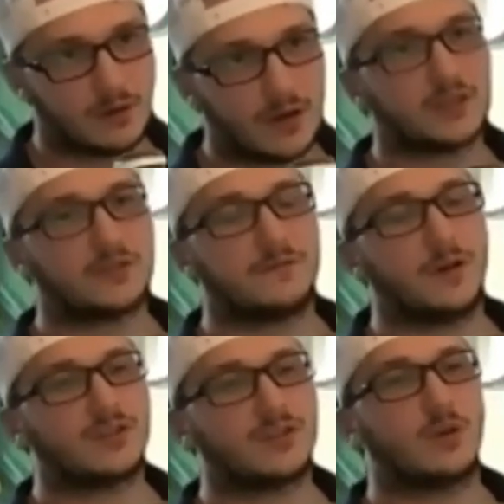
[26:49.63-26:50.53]
I just
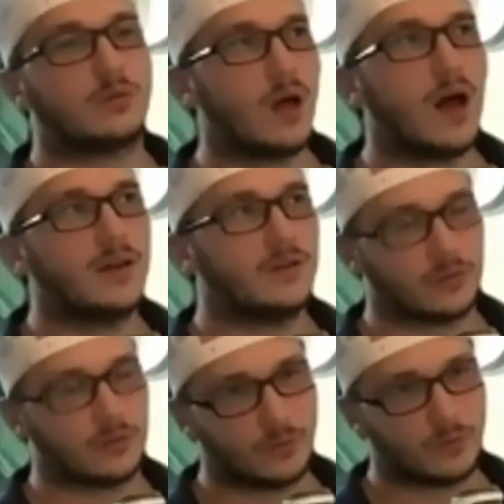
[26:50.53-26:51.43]
felt so lied
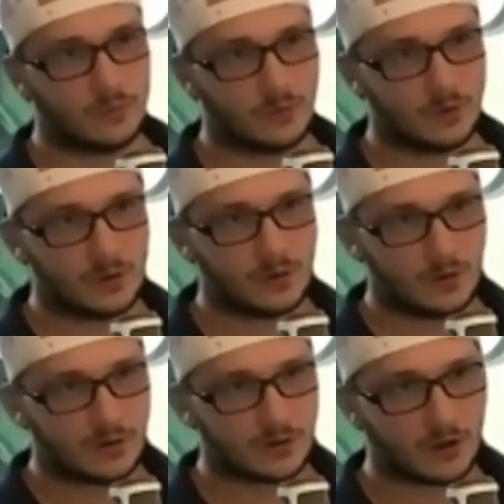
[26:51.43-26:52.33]
to,
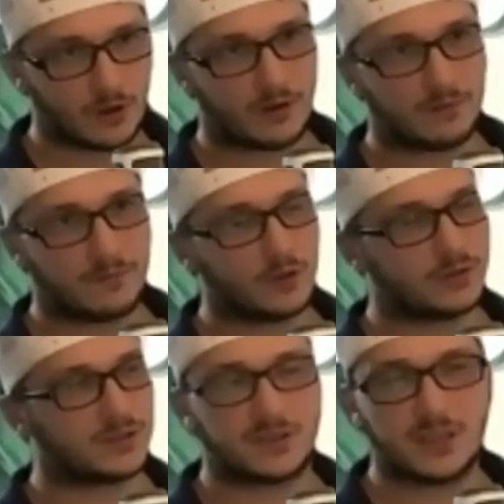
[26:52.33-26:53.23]
you know, I felt
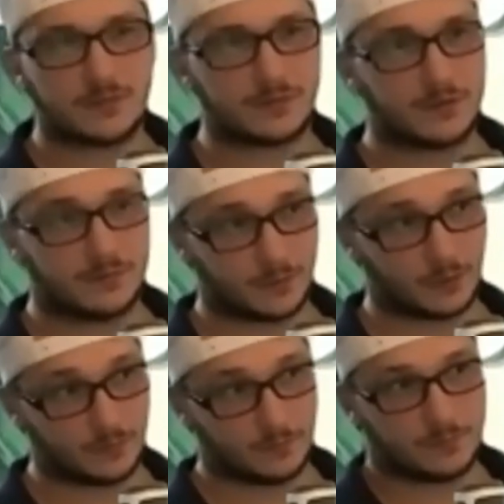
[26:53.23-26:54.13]
deceived
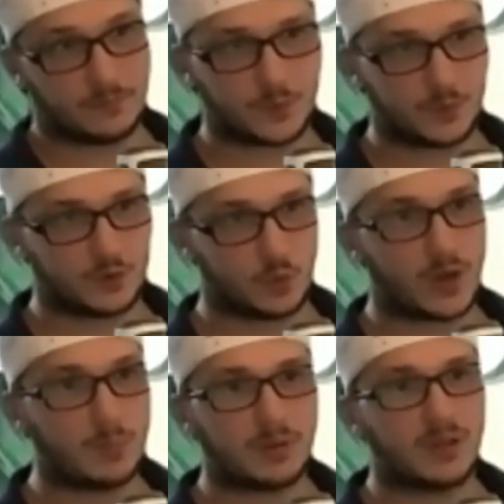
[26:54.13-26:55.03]
for
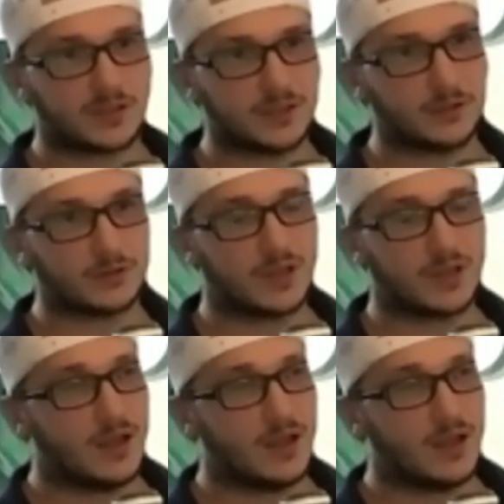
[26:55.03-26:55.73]
twenty plus years.